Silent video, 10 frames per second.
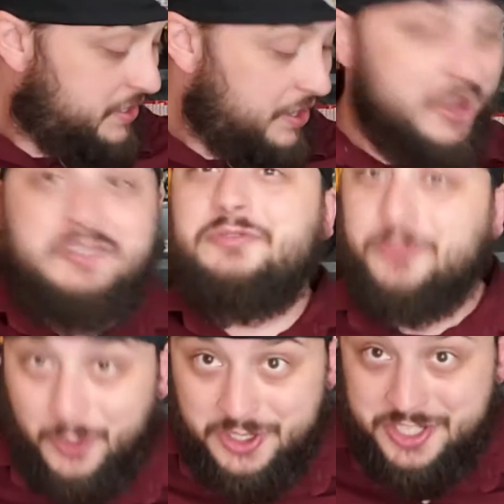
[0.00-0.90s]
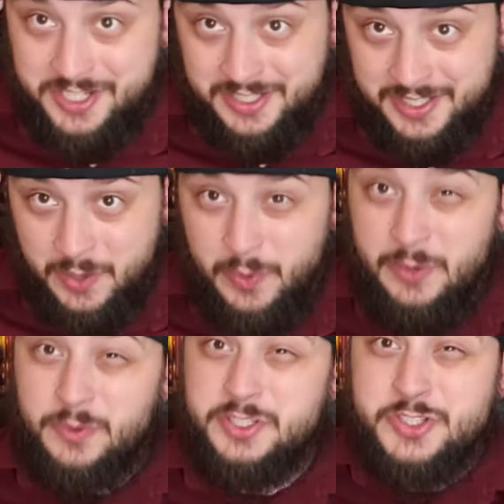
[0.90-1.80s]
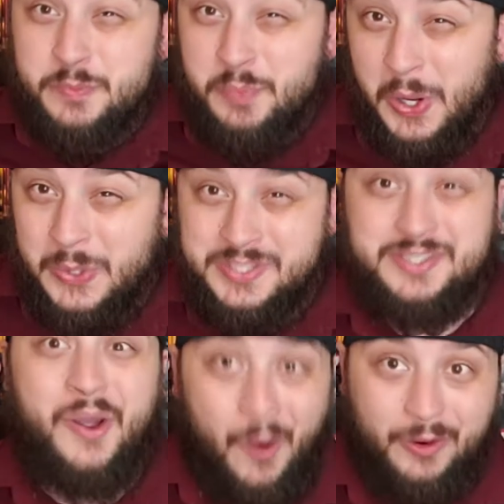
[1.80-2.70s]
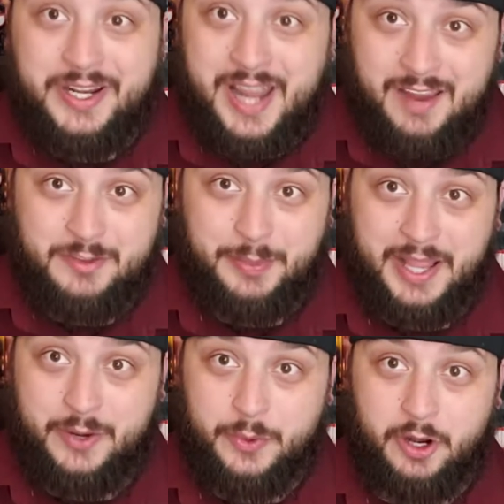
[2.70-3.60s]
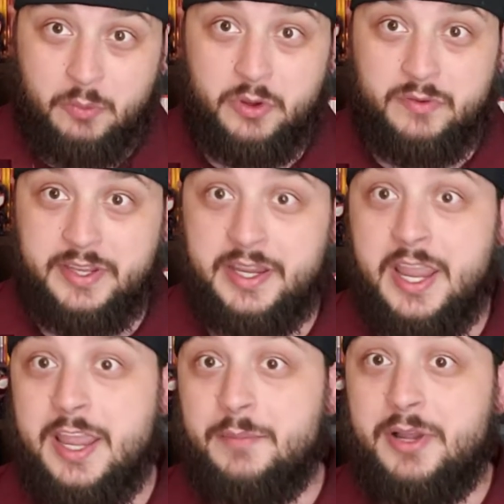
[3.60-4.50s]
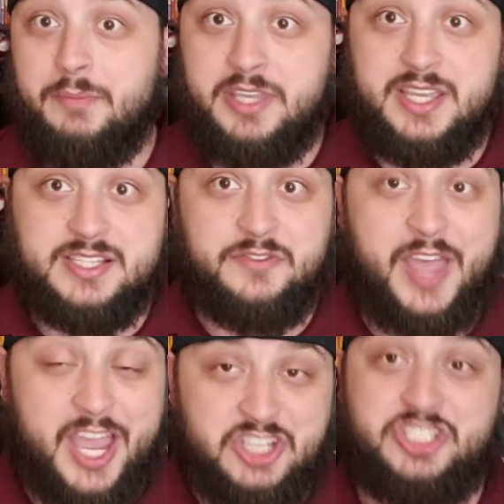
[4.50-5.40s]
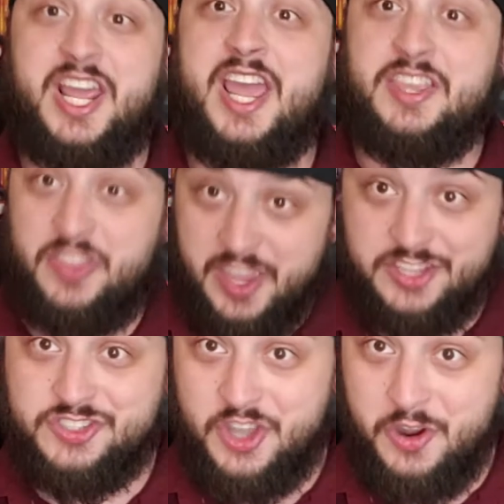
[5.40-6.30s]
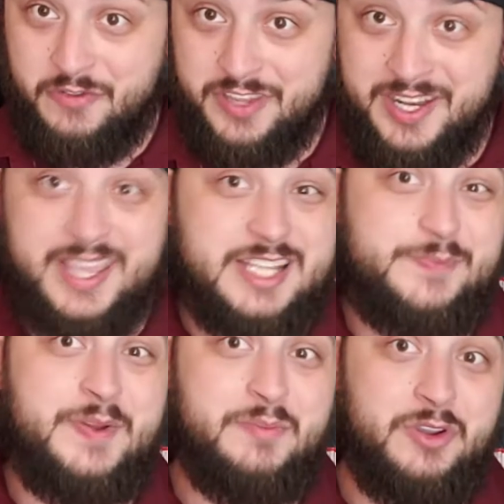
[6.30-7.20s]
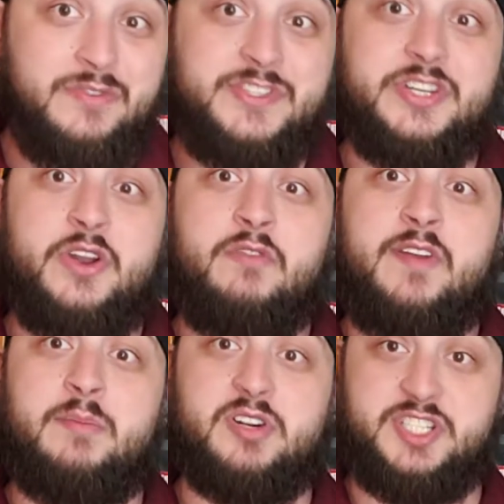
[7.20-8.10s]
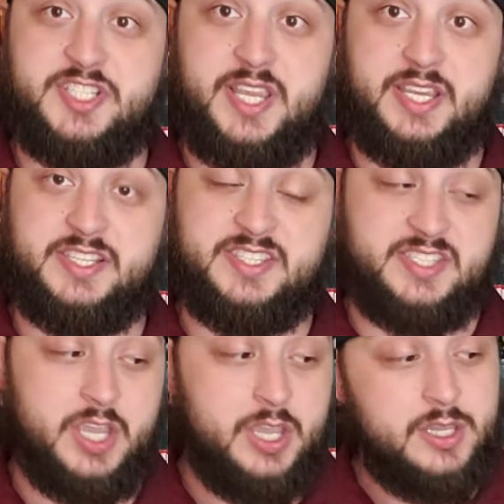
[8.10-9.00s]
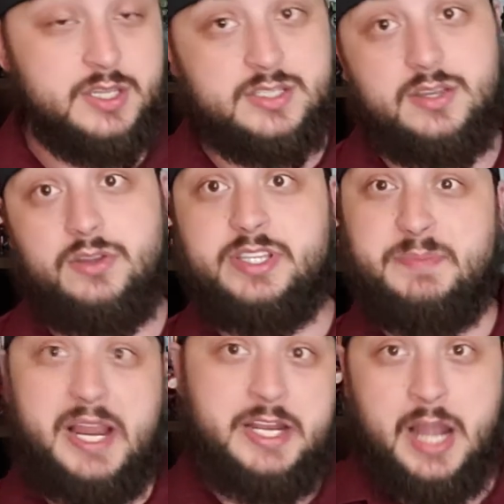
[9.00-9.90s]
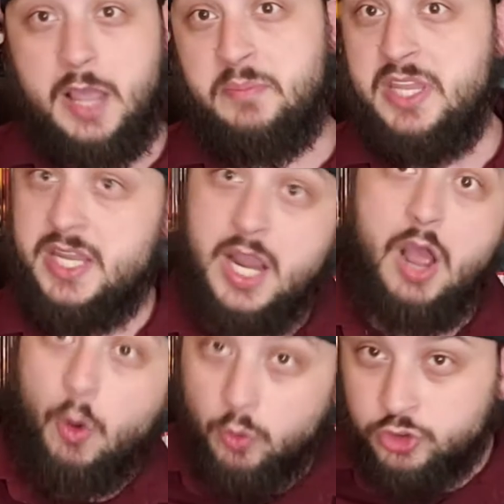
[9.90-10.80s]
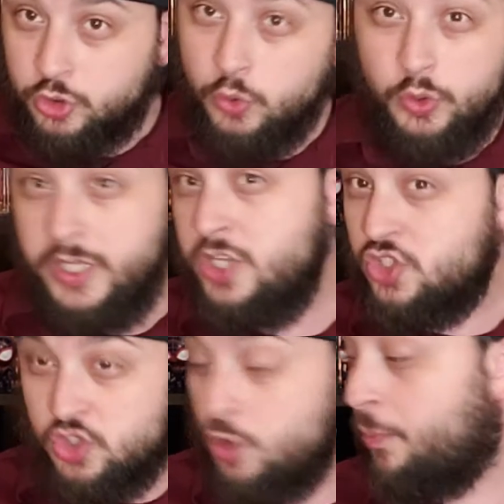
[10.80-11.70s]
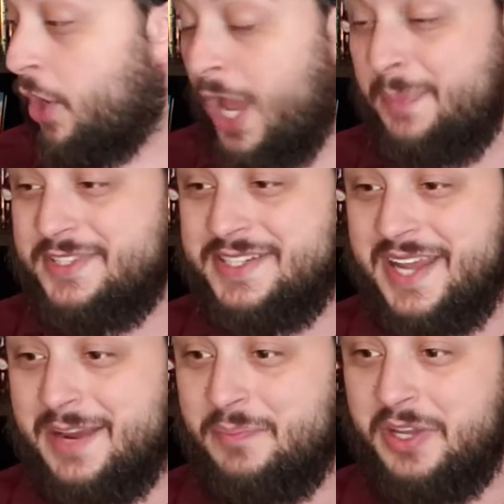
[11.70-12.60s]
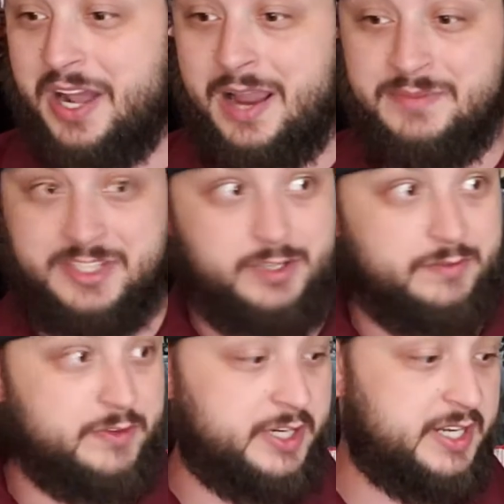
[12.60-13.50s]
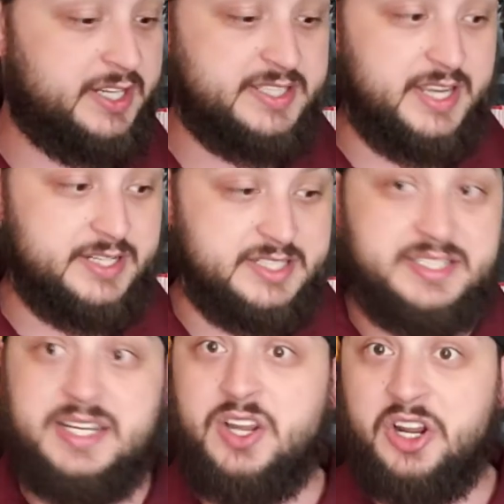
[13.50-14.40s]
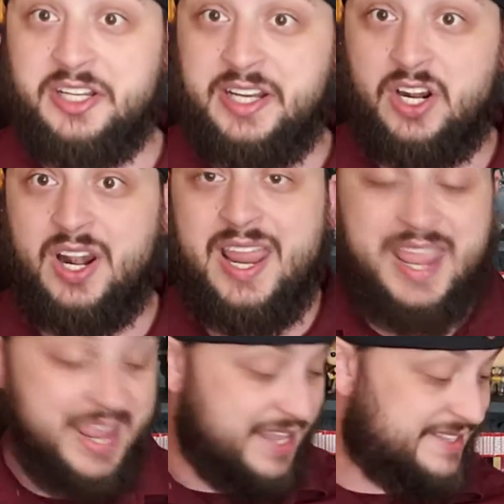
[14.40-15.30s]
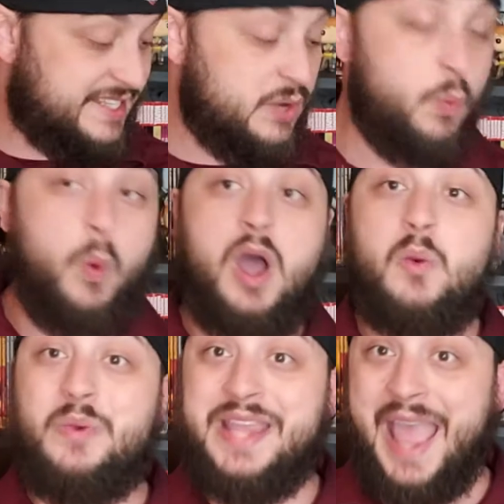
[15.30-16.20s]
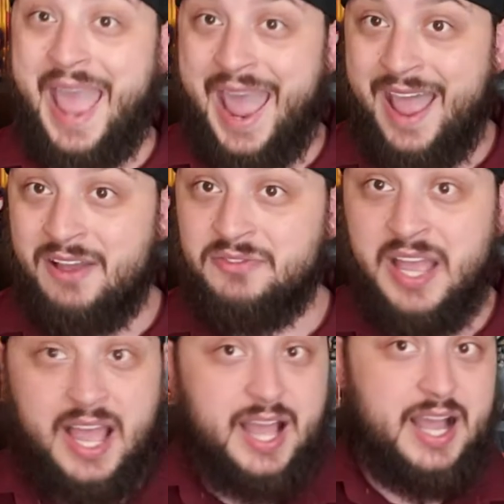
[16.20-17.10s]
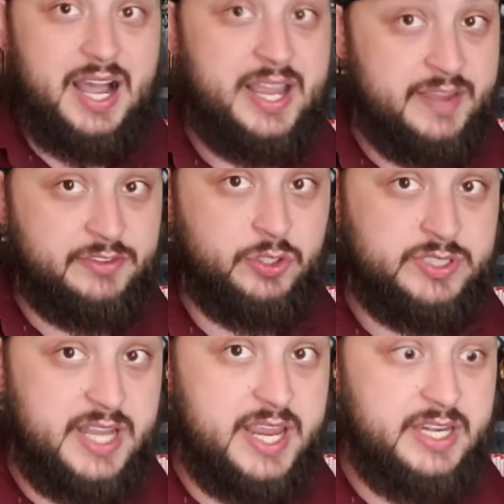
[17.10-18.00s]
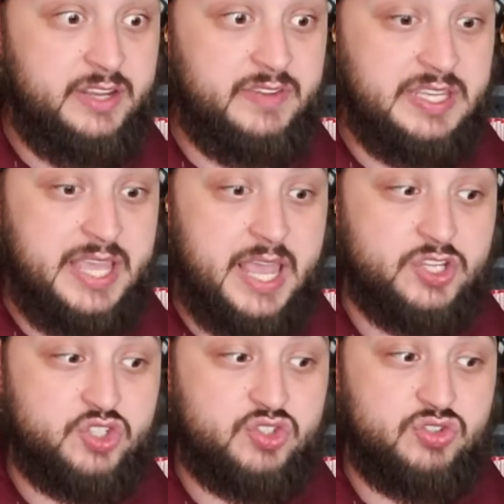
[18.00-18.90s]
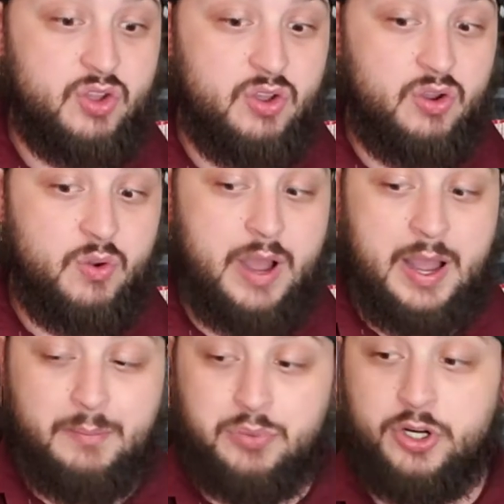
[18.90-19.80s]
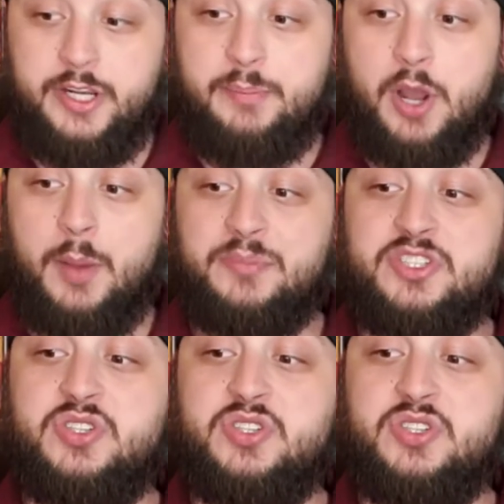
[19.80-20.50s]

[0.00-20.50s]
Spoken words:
unfortunately, we were supposed to already have the Black Widow movie, but because of hashtag thanks COVID, it's been moved to November 6th. So this might not be truly super up to date, but I'm still freaking excited to dig on here and see what we have. I haven't looked at any of it yet, so I'm pretty pumped to